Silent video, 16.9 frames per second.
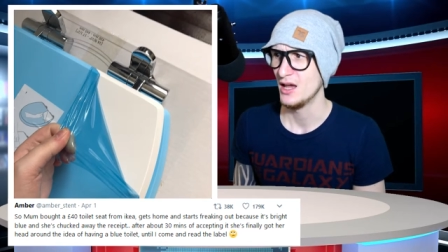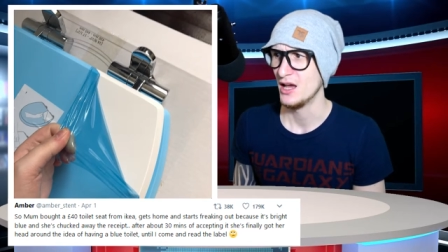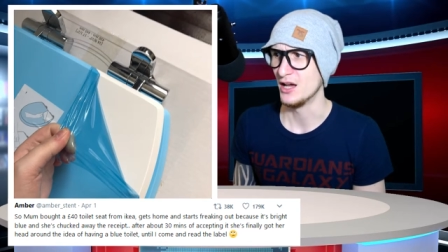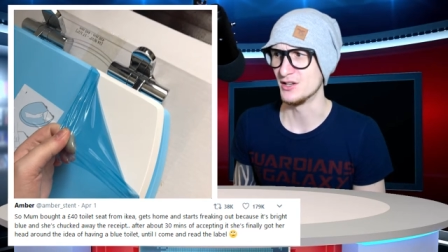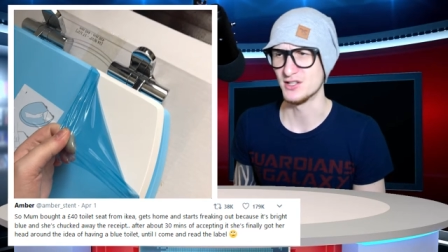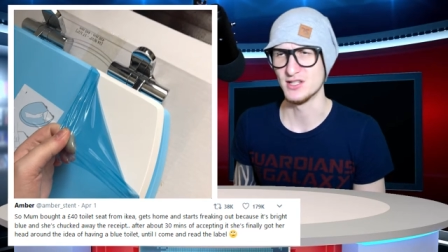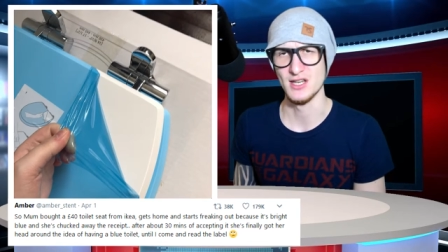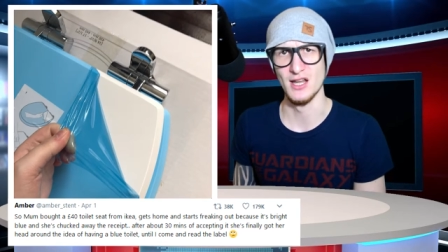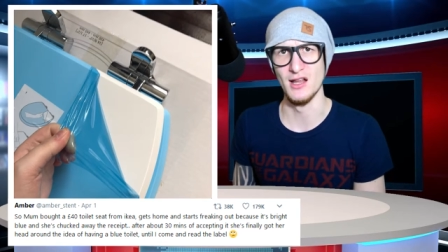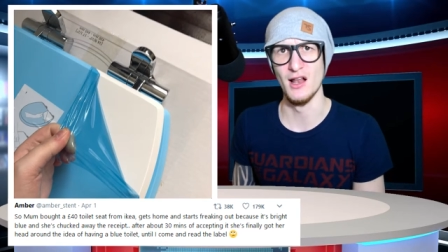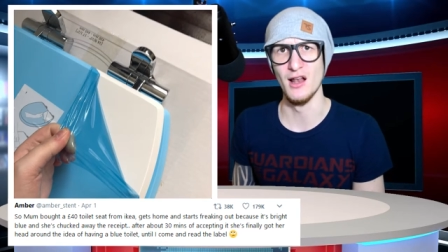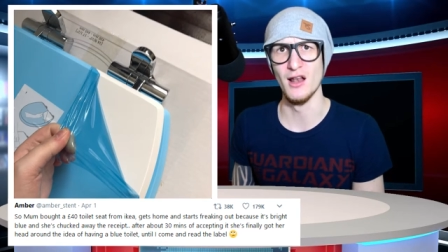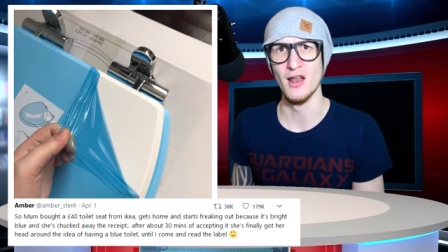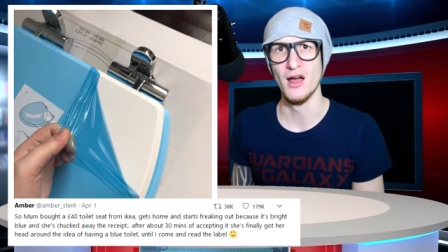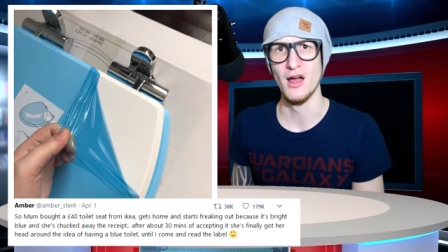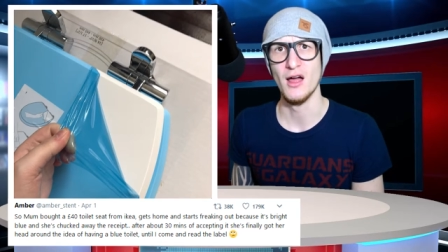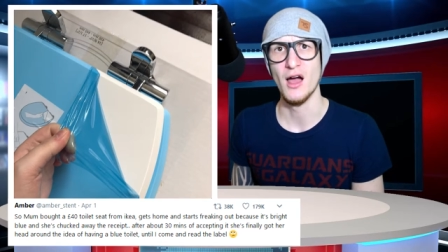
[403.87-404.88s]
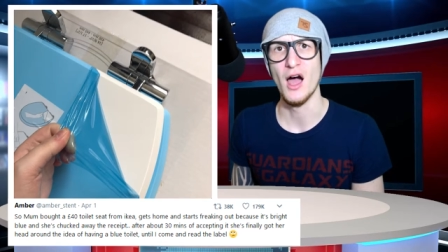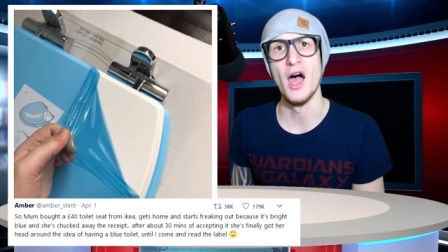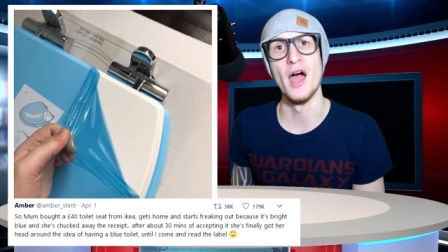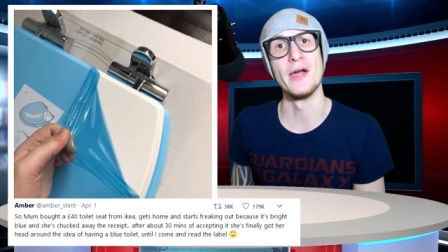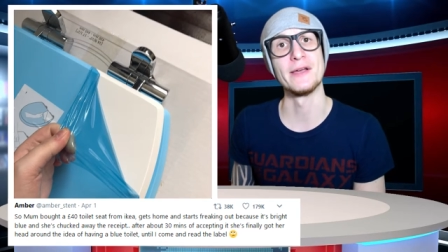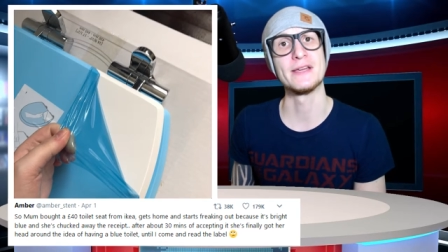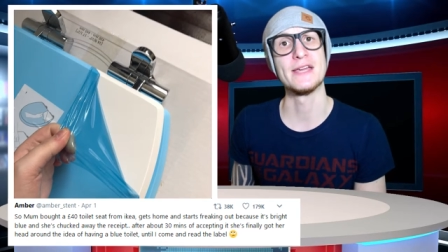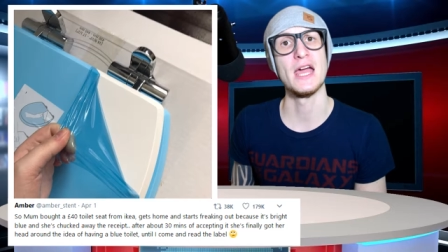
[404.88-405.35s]
Until
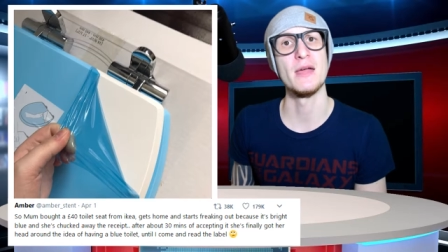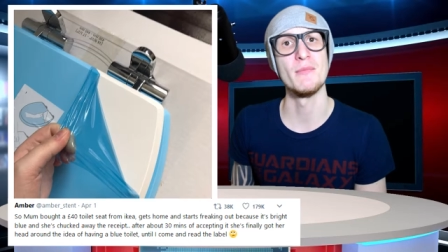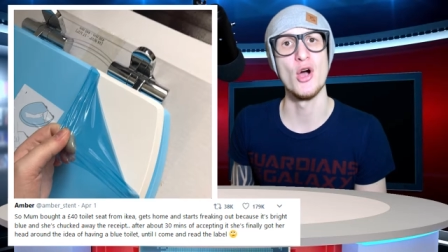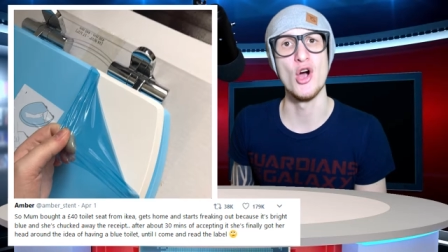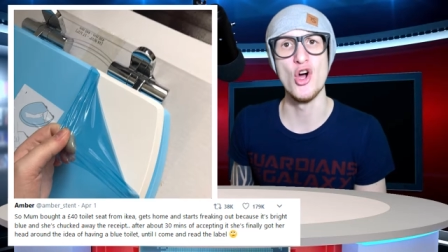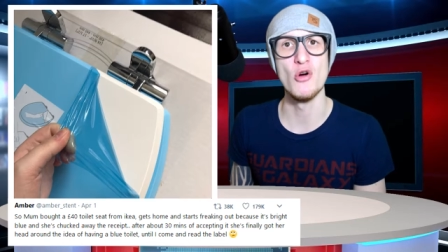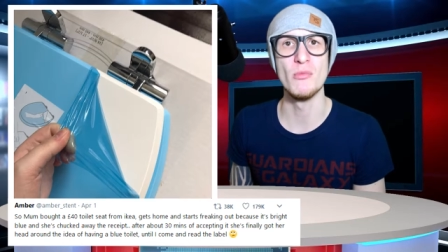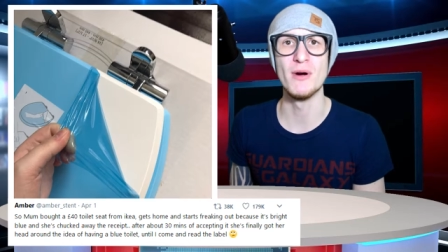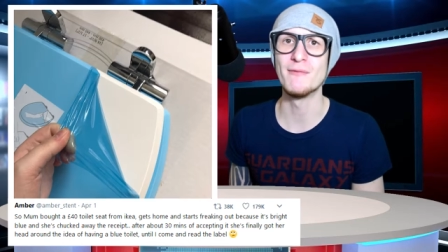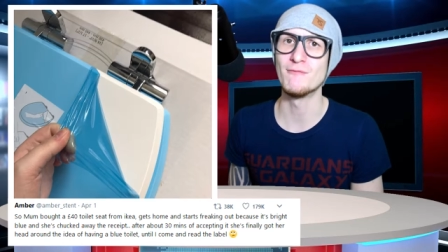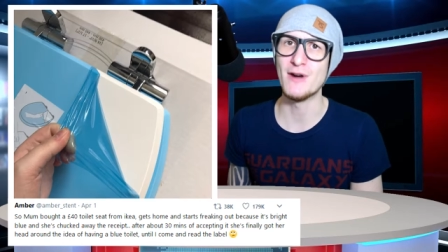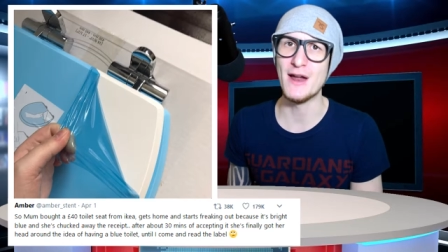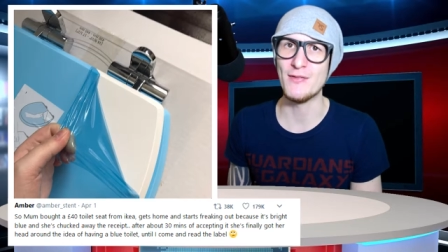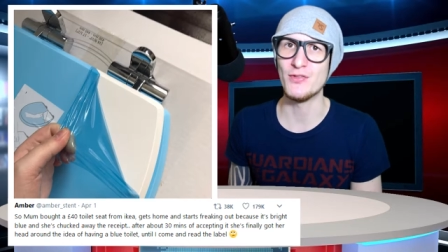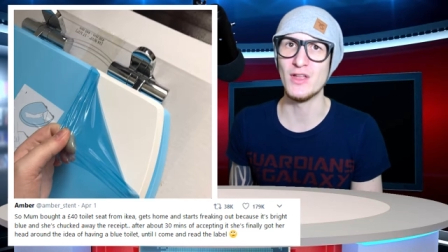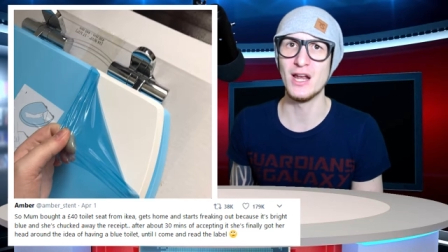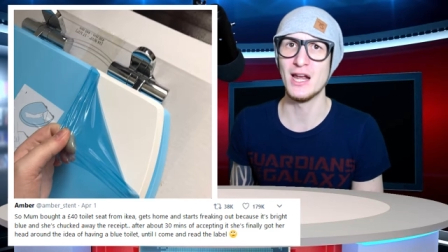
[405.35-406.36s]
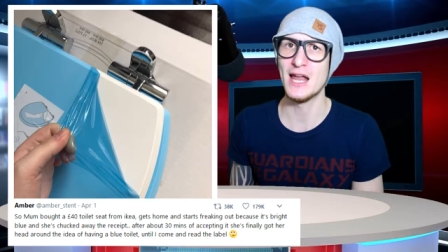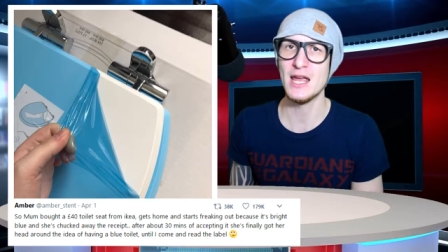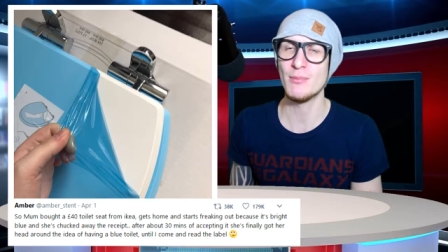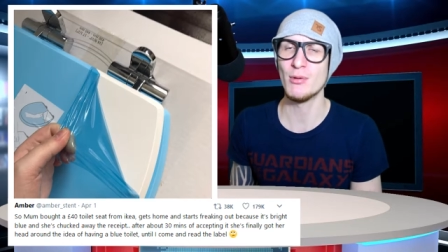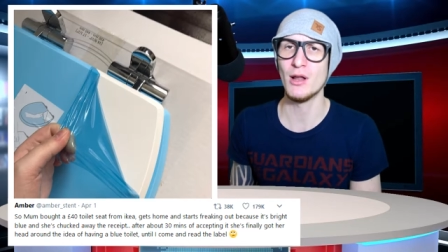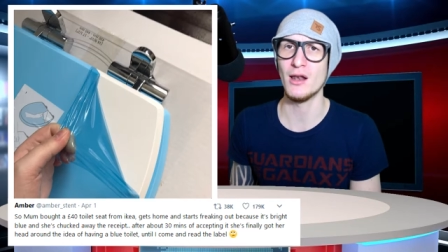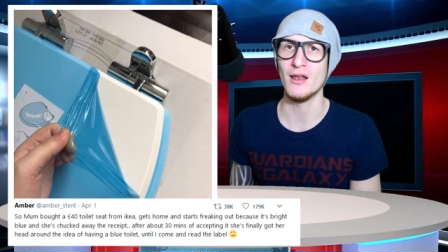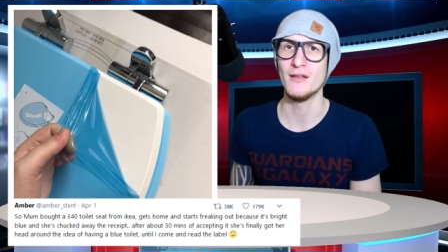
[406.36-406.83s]
I came home and read the
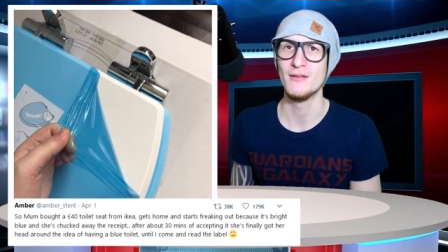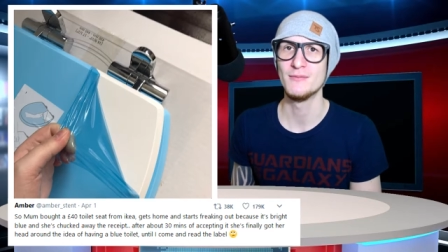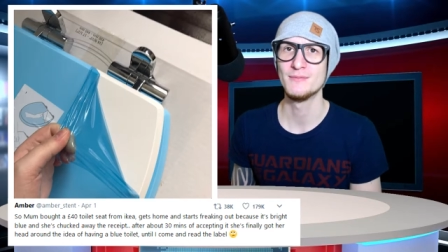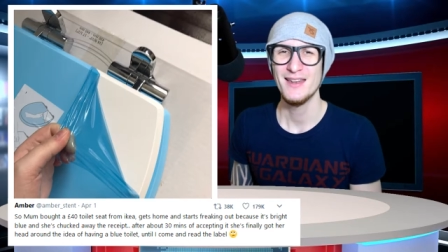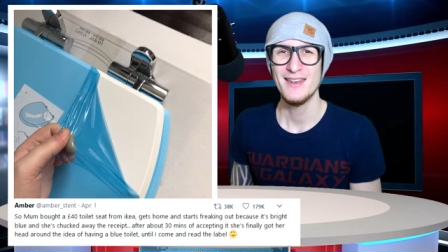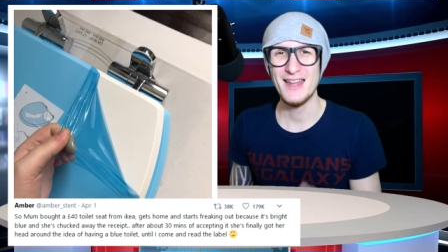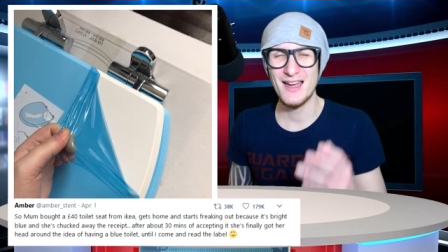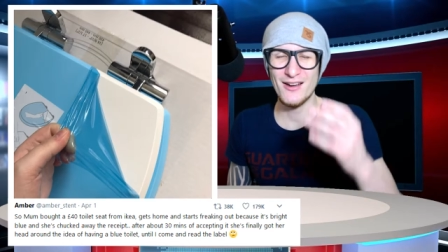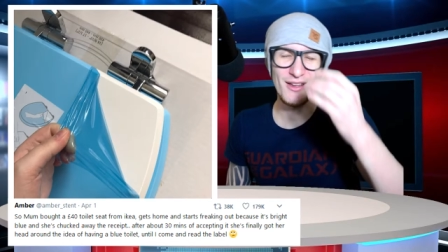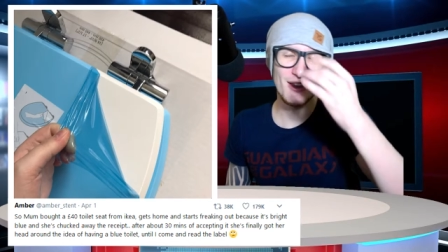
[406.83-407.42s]
label. Now,